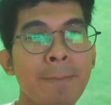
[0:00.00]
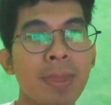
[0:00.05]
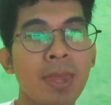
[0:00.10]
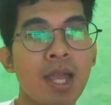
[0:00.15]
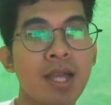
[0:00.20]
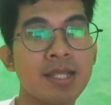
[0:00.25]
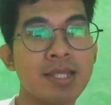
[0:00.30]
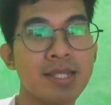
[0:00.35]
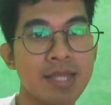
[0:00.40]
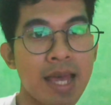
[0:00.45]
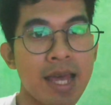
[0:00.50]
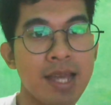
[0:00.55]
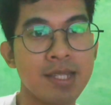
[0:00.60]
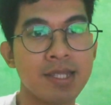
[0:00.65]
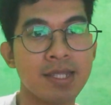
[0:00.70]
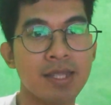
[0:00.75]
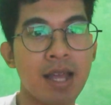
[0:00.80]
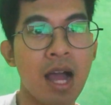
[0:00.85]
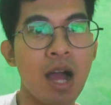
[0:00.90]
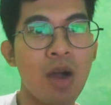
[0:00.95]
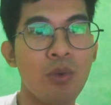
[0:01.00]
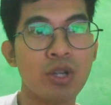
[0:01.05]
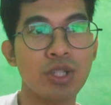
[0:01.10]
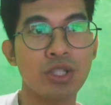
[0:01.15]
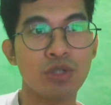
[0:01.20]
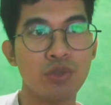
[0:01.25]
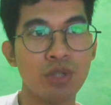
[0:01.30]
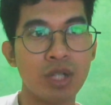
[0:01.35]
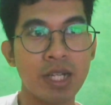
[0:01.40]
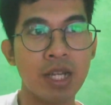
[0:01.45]
assess our
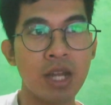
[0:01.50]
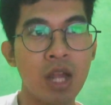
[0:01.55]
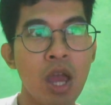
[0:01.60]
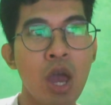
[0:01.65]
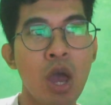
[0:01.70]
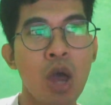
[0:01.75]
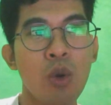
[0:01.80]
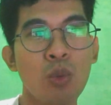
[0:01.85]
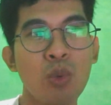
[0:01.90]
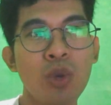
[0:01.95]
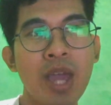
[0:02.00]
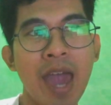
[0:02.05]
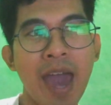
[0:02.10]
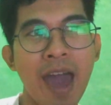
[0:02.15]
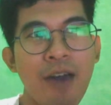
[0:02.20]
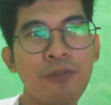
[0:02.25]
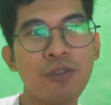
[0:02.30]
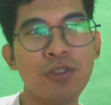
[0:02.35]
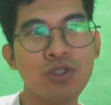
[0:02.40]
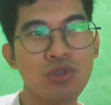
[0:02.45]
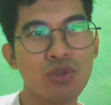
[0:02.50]
student, we have